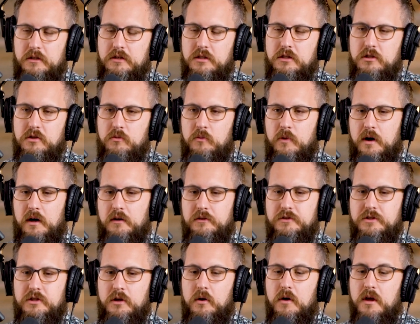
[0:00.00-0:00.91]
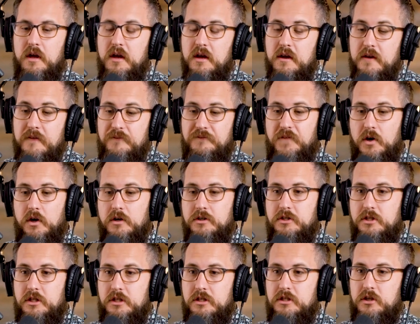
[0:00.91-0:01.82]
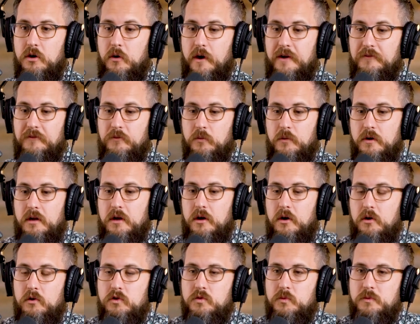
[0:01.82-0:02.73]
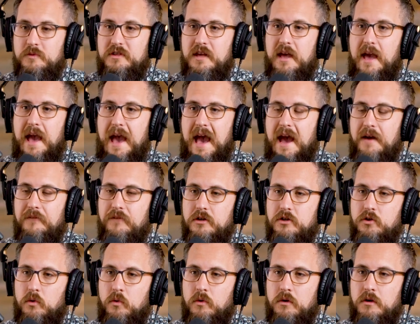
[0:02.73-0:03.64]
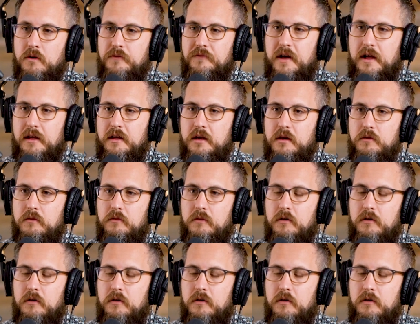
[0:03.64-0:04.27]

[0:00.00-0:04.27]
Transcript: to do well. So first, just so everyone knows, when we say average order value,